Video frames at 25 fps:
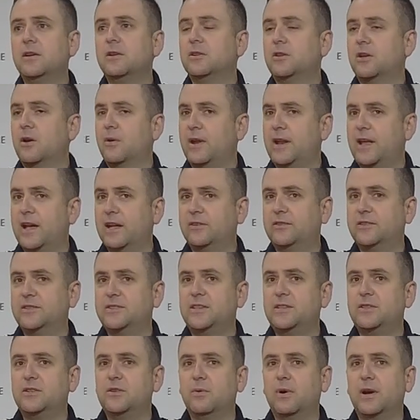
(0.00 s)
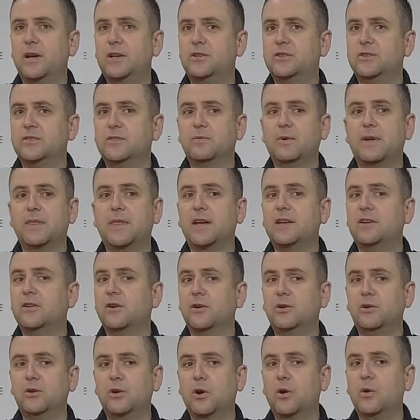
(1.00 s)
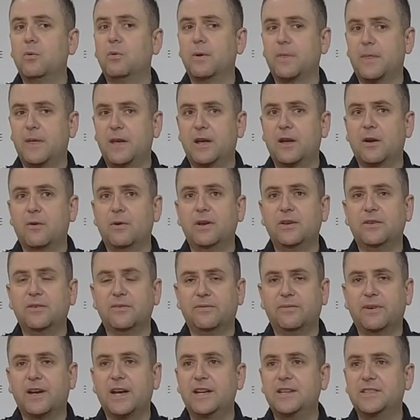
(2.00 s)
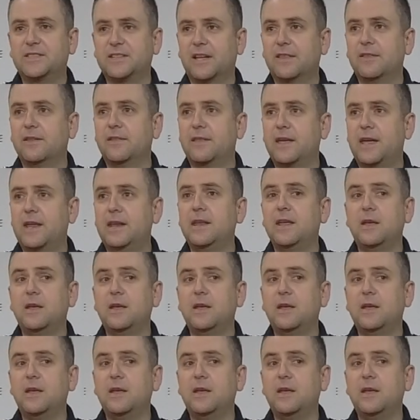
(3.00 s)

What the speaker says: going out to situations where they don't know what they're going to face other than